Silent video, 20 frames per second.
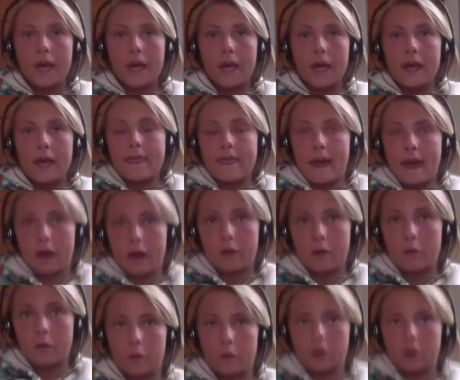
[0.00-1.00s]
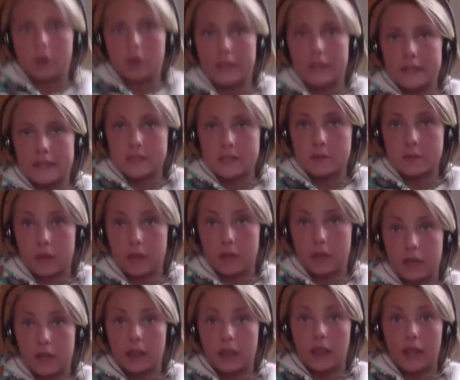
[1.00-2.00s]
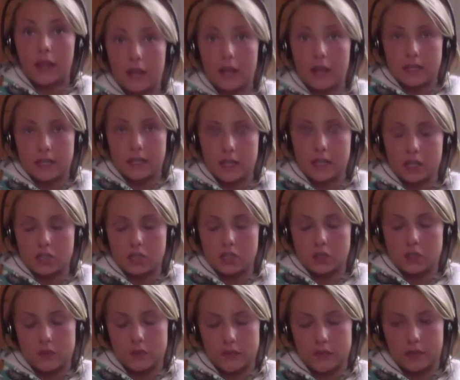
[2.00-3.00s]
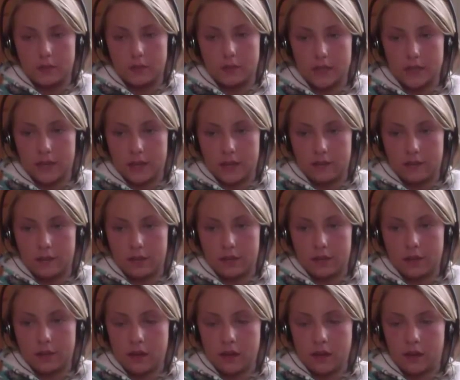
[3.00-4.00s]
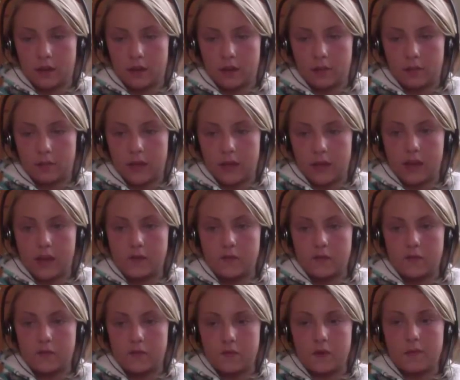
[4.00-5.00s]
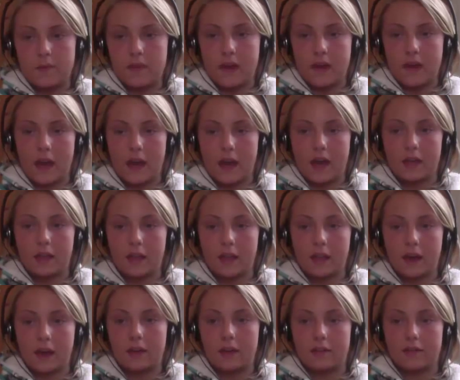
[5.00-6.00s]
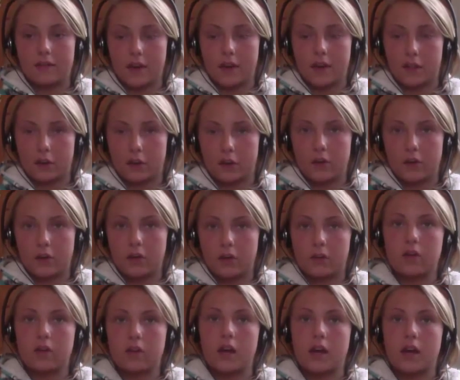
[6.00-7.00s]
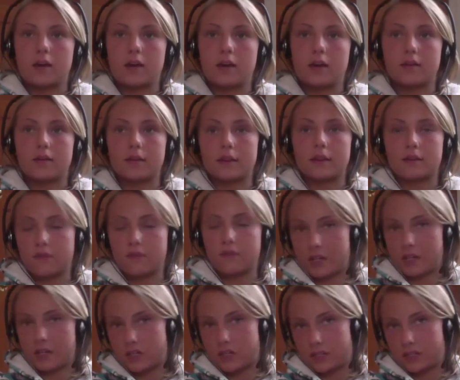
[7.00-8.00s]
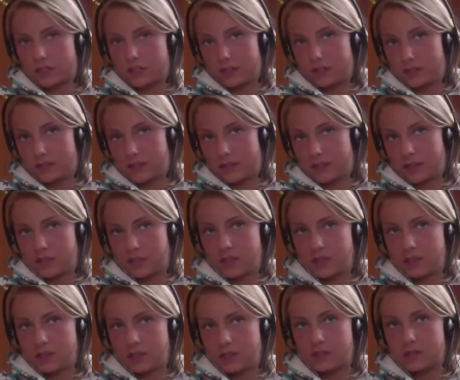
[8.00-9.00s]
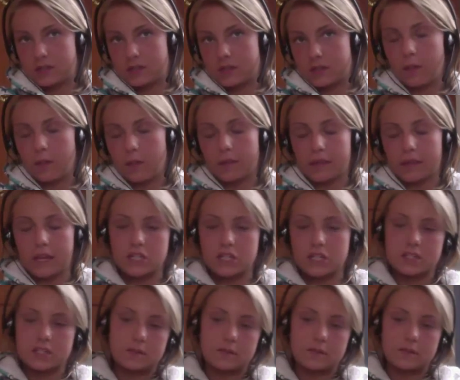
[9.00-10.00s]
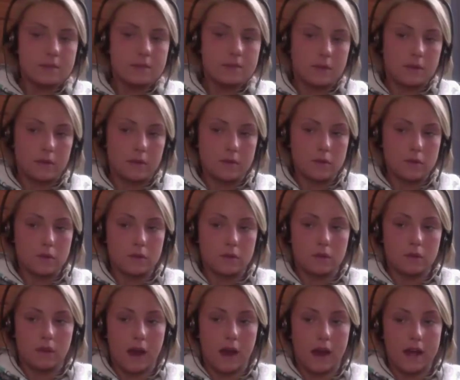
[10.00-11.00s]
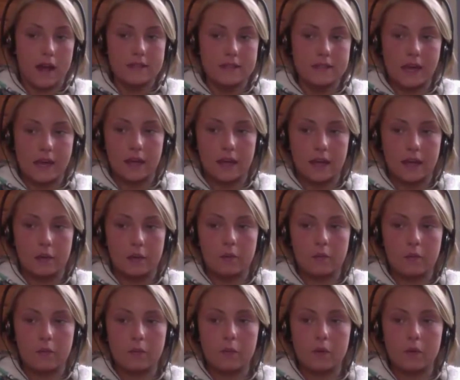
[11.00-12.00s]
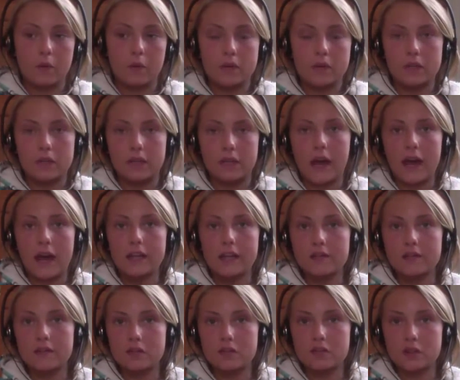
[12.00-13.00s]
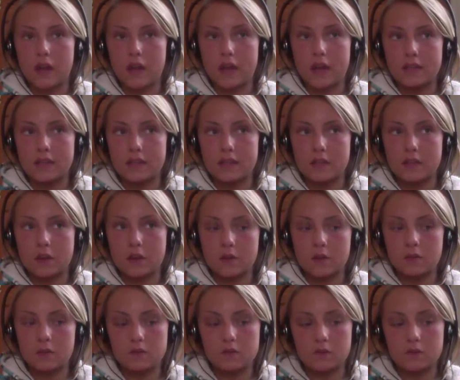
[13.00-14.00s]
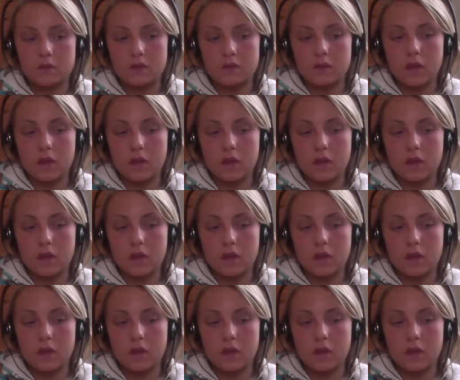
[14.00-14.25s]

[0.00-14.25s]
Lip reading: that would explain a lot of the issues I was having. And from that, a lot of other infections and just complications and symptoms would arise, and we could kind of address those